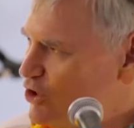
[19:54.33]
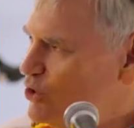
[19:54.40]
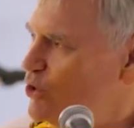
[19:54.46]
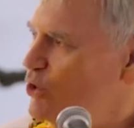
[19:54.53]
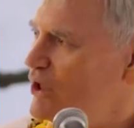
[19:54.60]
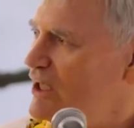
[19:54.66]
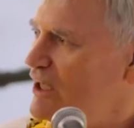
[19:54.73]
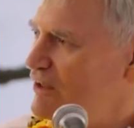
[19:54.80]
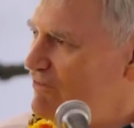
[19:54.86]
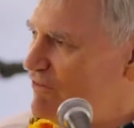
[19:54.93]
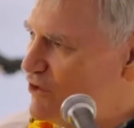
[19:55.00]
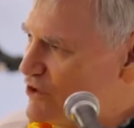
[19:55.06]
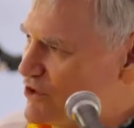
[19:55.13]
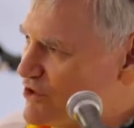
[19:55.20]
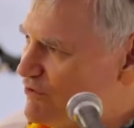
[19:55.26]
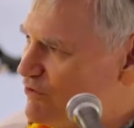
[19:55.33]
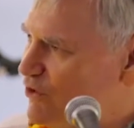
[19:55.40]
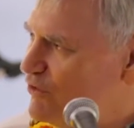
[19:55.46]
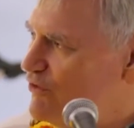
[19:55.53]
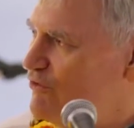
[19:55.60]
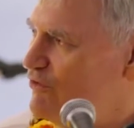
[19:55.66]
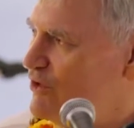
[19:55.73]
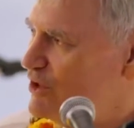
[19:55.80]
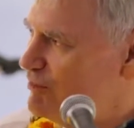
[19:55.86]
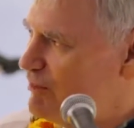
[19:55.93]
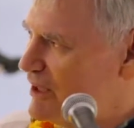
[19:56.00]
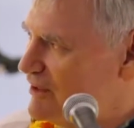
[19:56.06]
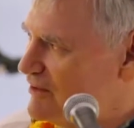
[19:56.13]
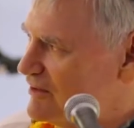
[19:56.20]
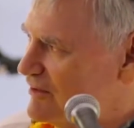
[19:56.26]
looking for this
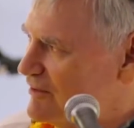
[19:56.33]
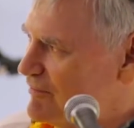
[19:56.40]
fulfillment.